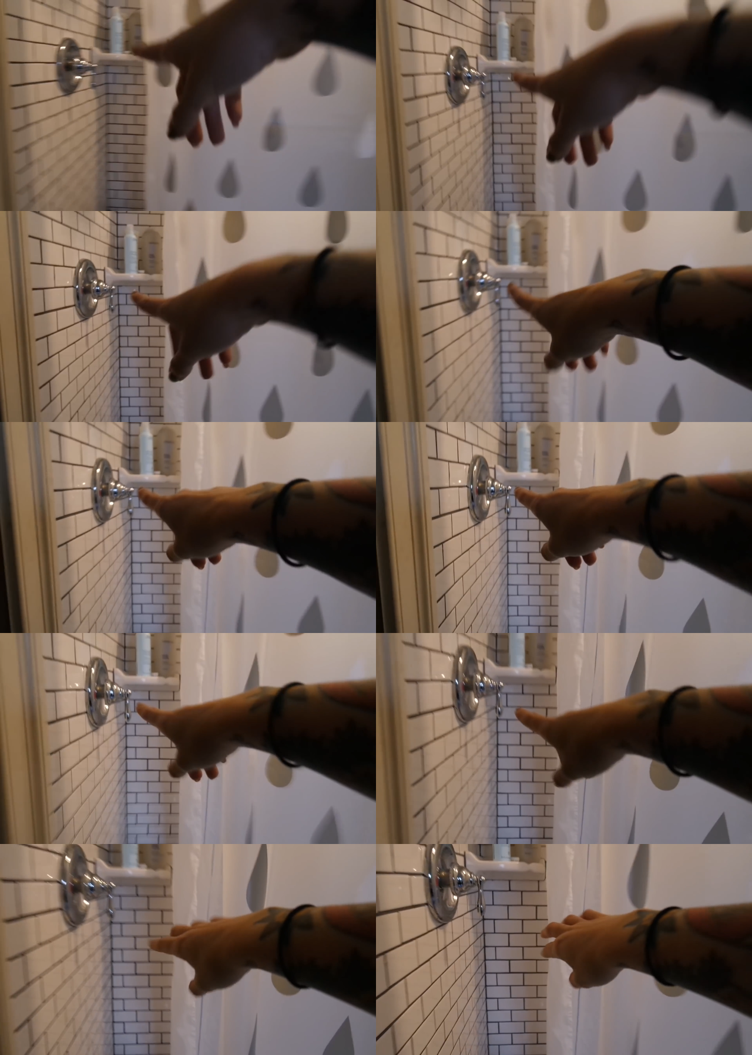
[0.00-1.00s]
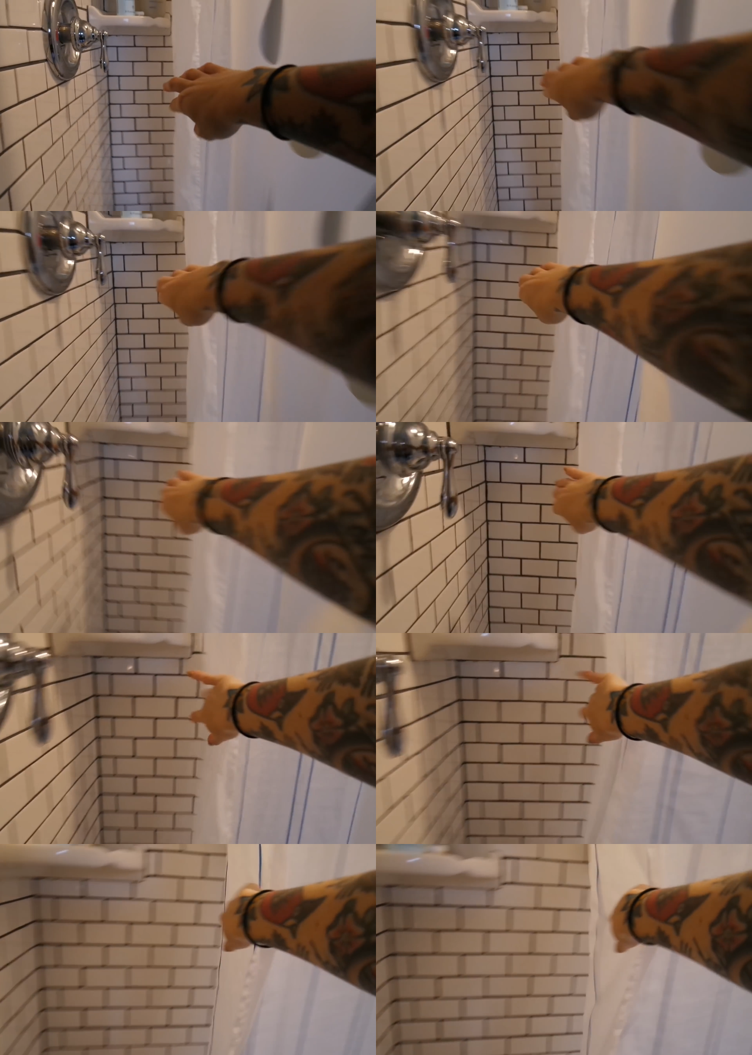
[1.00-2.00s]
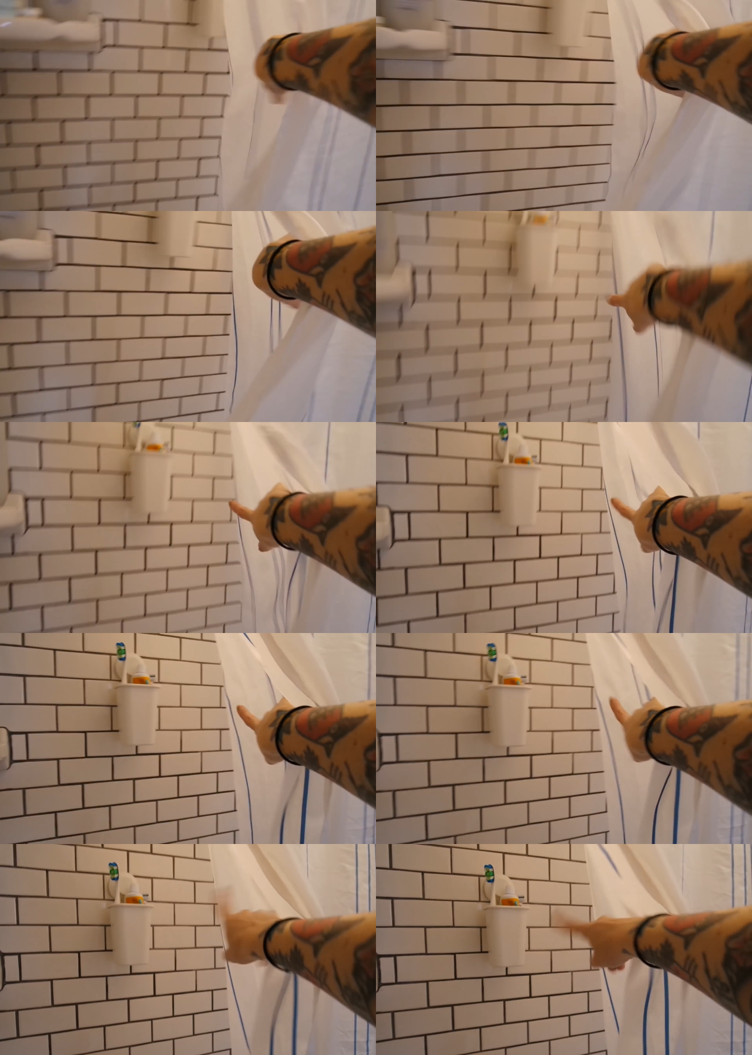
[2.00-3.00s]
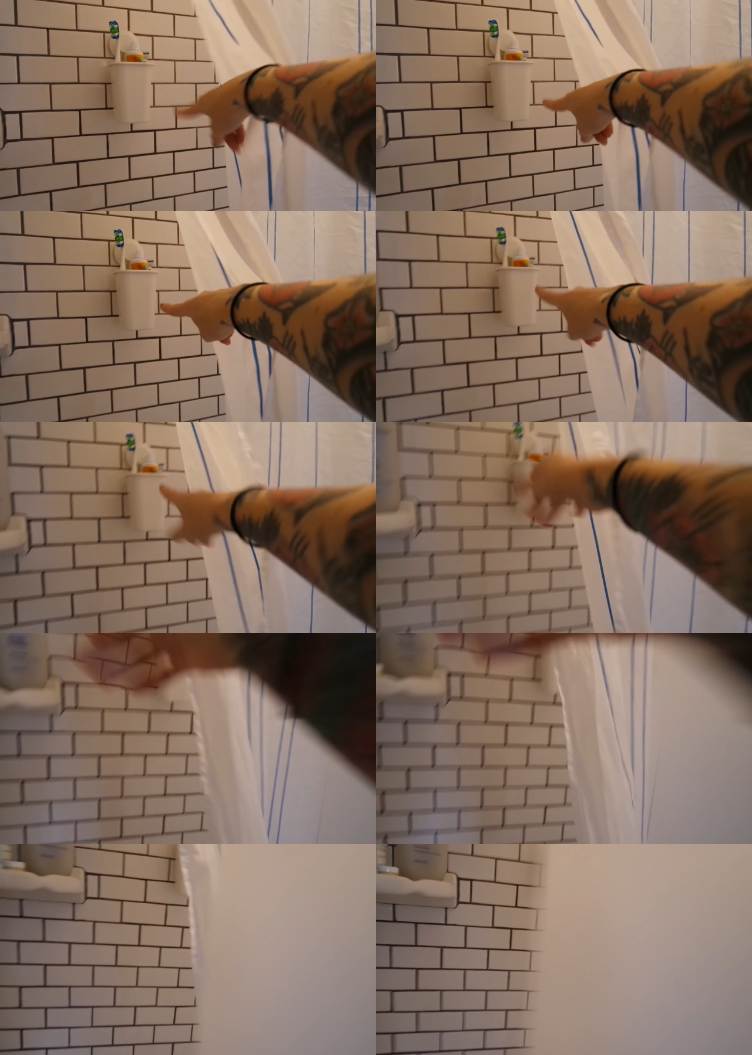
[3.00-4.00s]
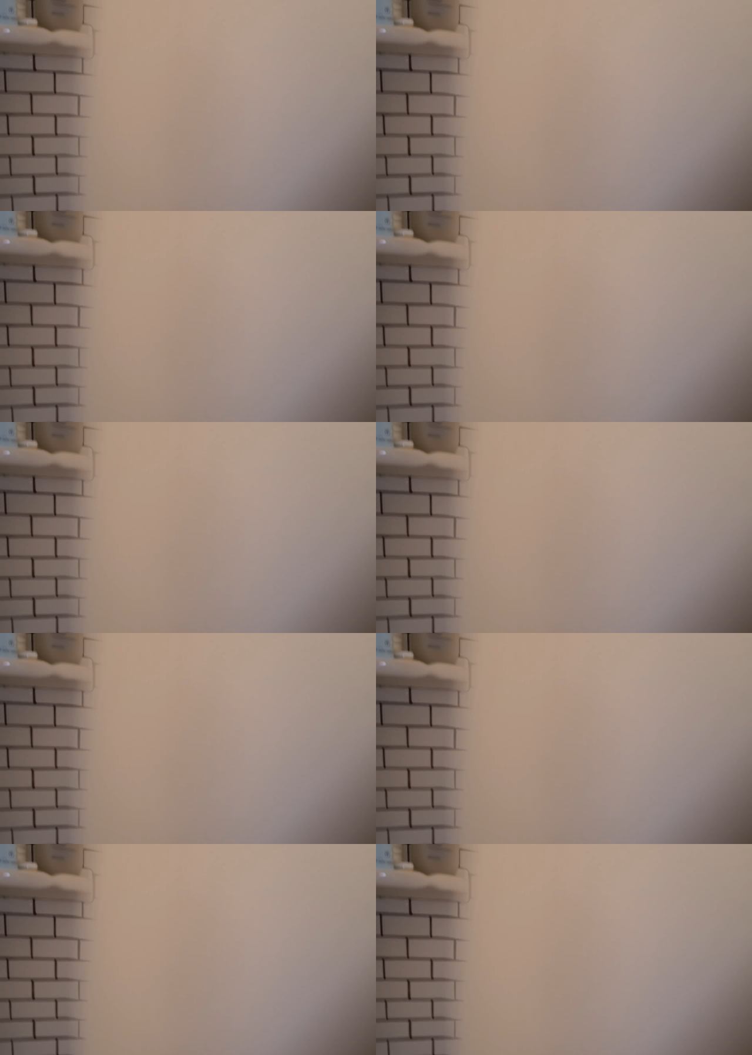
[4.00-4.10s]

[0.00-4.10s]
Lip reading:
[unreadable: no face in view]